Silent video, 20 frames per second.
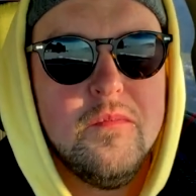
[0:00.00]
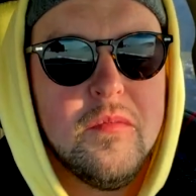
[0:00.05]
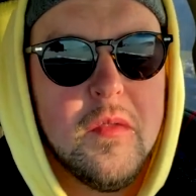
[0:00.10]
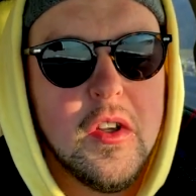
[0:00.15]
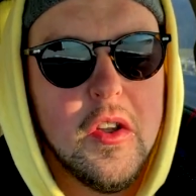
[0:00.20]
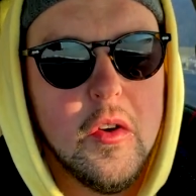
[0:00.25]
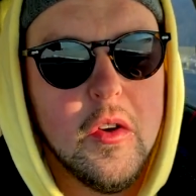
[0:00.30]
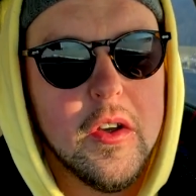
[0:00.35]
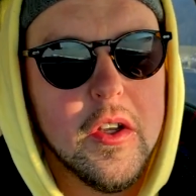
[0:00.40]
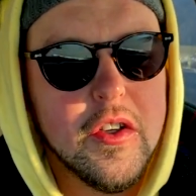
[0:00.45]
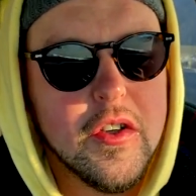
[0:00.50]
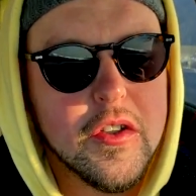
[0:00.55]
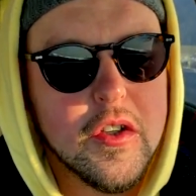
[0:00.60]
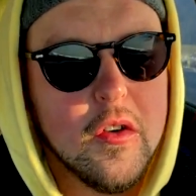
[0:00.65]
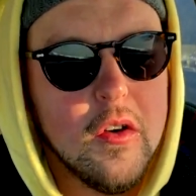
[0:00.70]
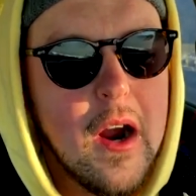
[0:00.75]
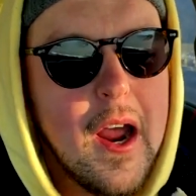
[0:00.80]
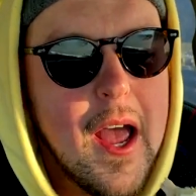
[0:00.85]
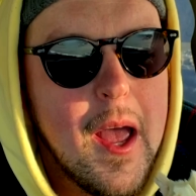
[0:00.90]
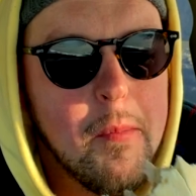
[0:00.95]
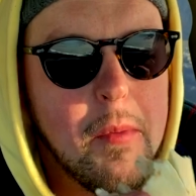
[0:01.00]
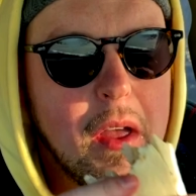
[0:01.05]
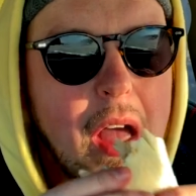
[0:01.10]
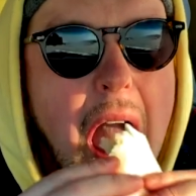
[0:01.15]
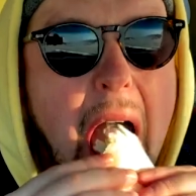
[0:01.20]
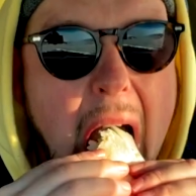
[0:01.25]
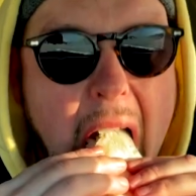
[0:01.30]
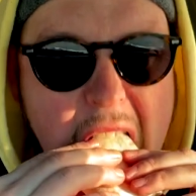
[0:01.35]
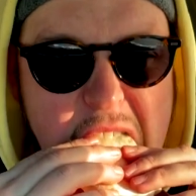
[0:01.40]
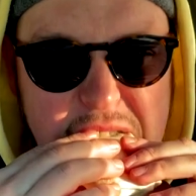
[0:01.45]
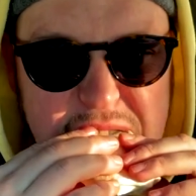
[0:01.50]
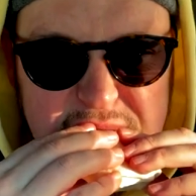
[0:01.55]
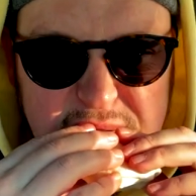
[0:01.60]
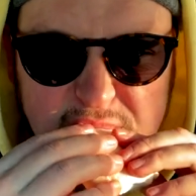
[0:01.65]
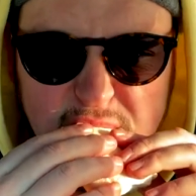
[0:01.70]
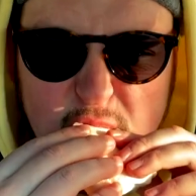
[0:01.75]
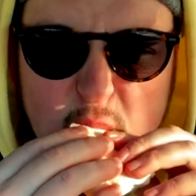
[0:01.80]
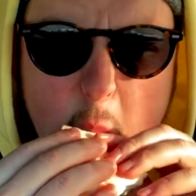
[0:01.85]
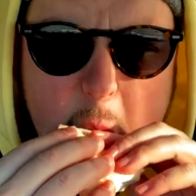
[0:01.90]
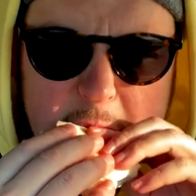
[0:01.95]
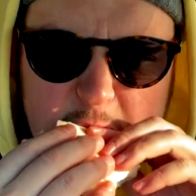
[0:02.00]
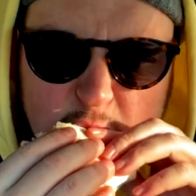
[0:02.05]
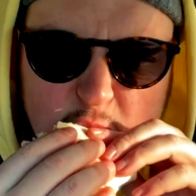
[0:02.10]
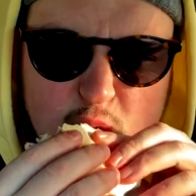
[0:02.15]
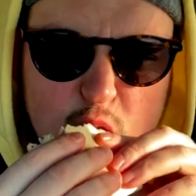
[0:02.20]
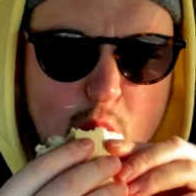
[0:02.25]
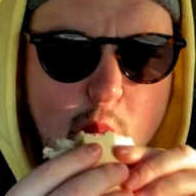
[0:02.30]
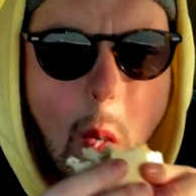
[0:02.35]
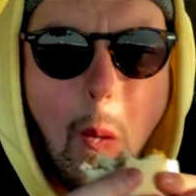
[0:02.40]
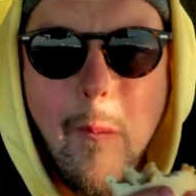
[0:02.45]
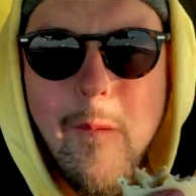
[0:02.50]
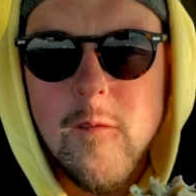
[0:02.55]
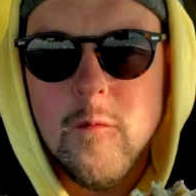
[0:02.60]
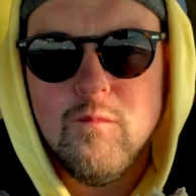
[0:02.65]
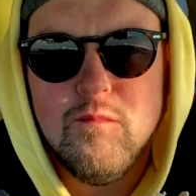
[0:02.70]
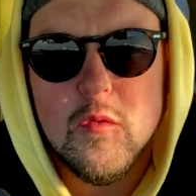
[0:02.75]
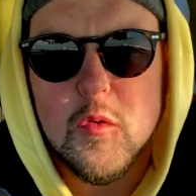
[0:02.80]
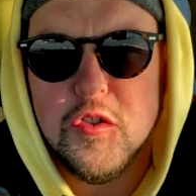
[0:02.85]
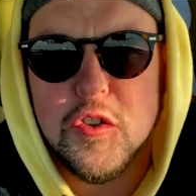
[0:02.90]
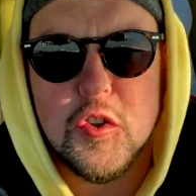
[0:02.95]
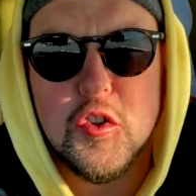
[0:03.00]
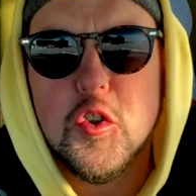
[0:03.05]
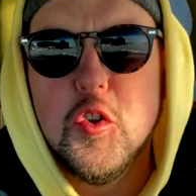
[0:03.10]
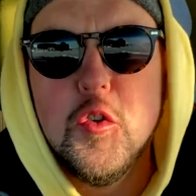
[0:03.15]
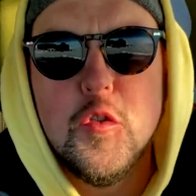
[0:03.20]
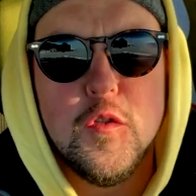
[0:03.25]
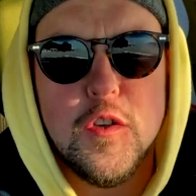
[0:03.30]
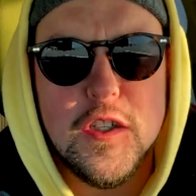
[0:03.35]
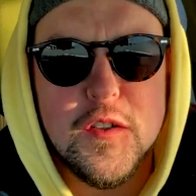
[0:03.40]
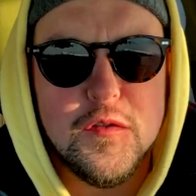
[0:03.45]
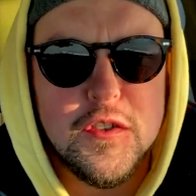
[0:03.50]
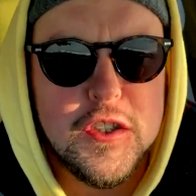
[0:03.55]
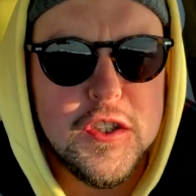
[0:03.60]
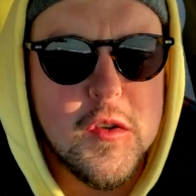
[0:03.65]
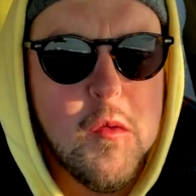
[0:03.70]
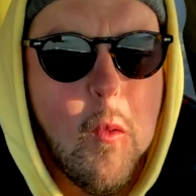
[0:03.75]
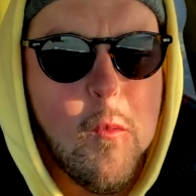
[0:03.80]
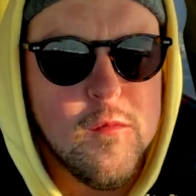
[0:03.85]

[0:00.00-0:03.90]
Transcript: You could just grab it. It was like 250,